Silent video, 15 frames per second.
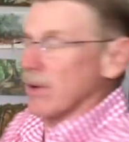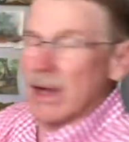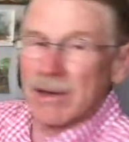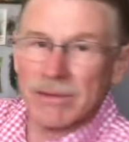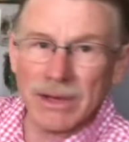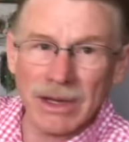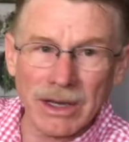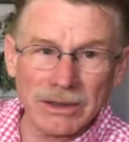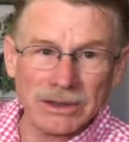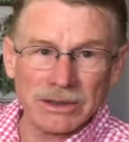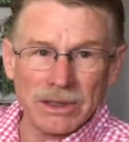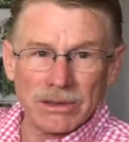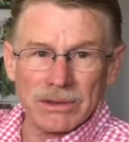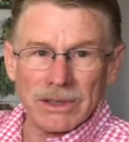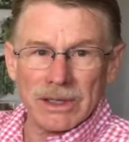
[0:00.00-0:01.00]
have
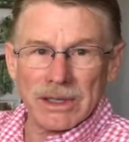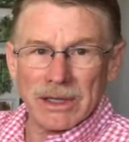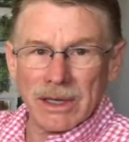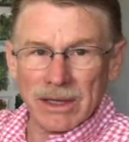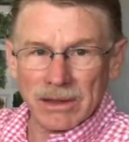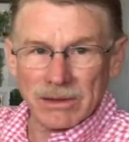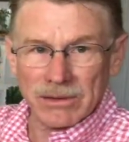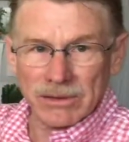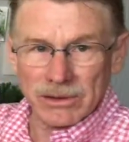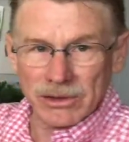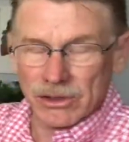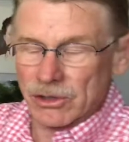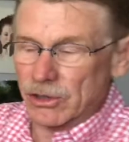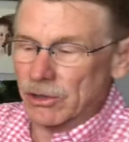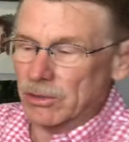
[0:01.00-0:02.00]
also the
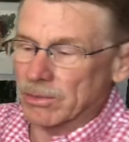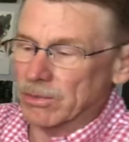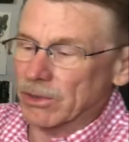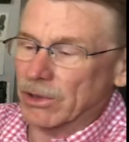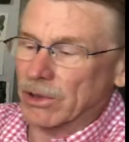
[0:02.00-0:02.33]
tube